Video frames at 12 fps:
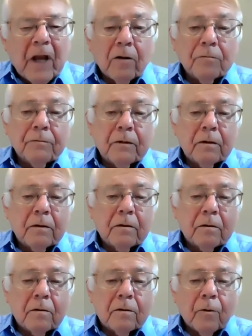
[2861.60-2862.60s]
Now,
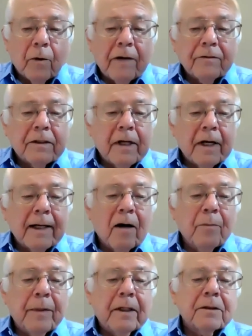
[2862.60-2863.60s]
do I have to take it
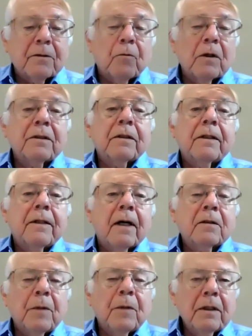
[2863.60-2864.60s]
out because it wasn't
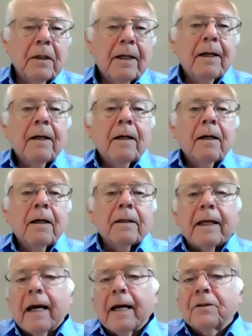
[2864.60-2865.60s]
deductible?
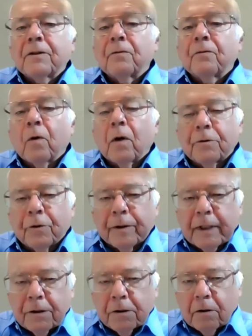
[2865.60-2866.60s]
The answer for
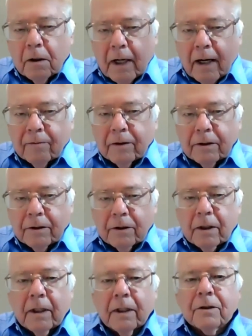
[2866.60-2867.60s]
traditional
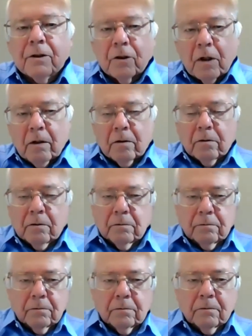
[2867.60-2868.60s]
IRAs is no.
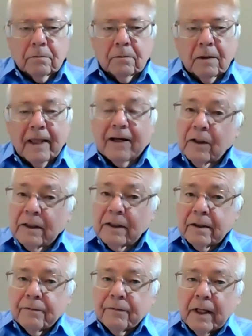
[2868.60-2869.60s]
There
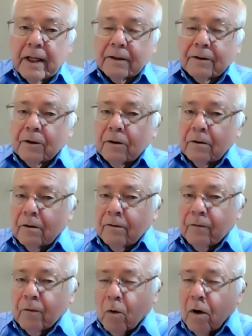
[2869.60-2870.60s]
is a different answer
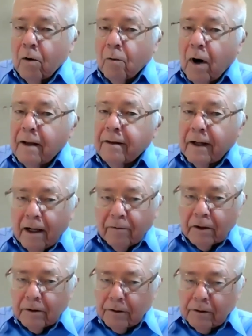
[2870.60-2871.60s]
for Roth
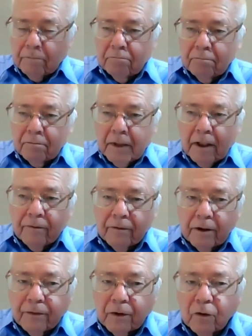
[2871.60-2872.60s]
IRAs.
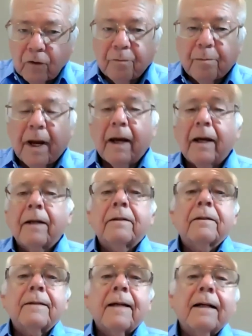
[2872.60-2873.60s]
Even if you've
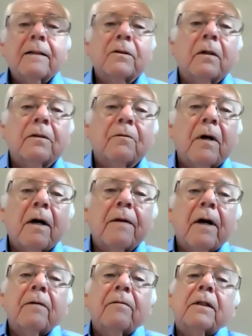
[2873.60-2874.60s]
paid the tax on the
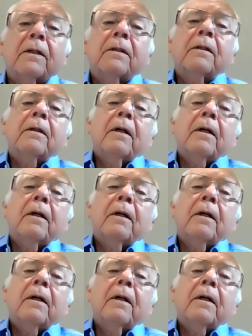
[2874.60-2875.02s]
Roth IRA